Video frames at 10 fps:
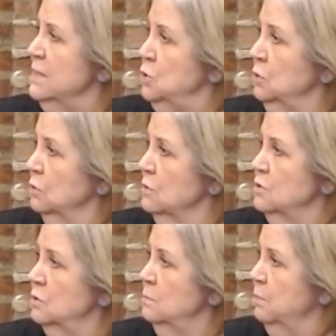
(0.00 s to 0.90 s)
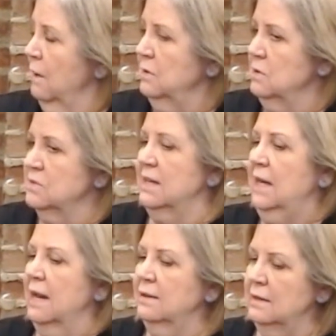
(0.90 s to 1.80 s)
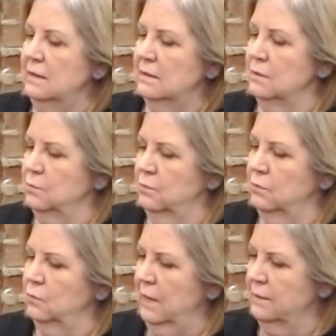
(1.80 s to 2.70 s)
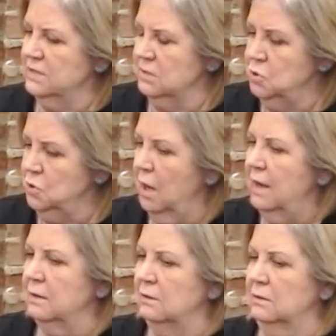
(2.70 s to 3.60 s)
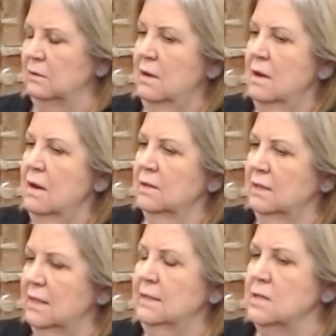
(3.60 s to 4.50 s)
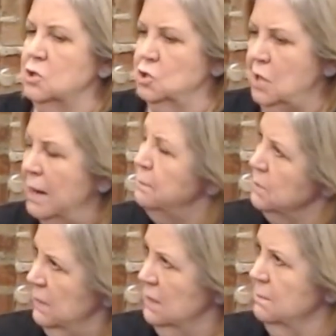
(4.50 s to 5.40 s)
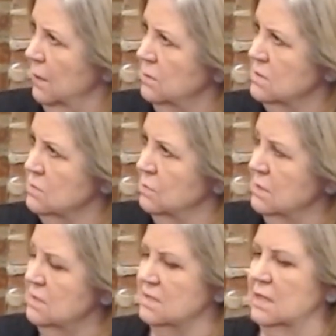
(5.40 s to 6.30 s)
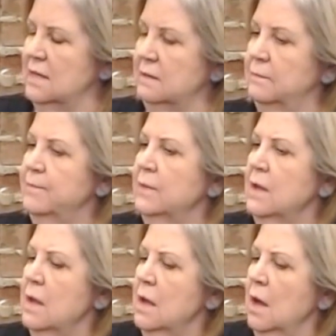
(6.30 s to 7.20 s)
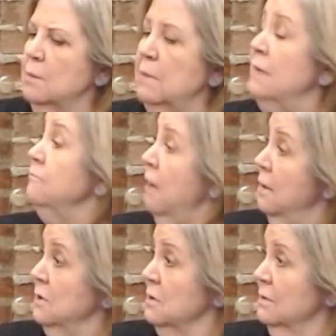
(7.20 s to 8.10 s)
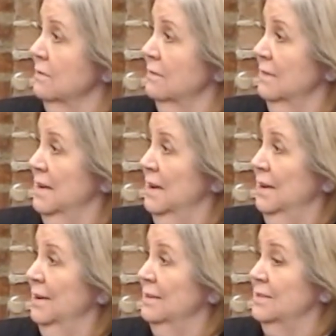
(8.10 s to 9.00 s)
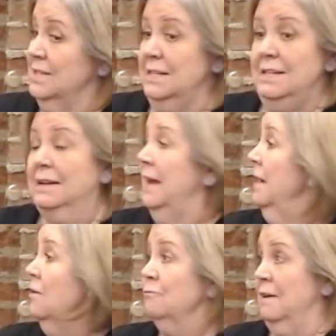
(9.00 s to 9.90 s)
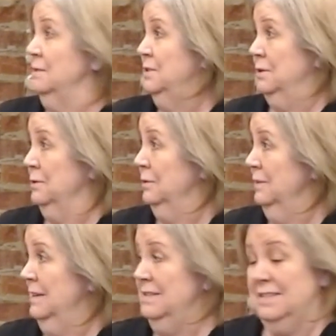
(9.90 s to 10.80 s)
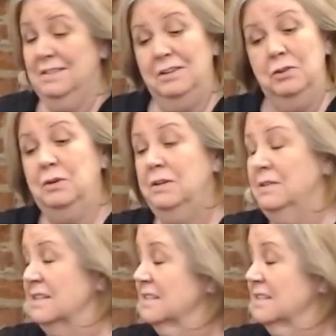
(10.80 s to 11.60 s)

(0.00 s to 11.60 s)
3 children, 2 brothers, and I think that when I was a child, the thing that shaped me the most was that my father didn't care if I was a girl. You can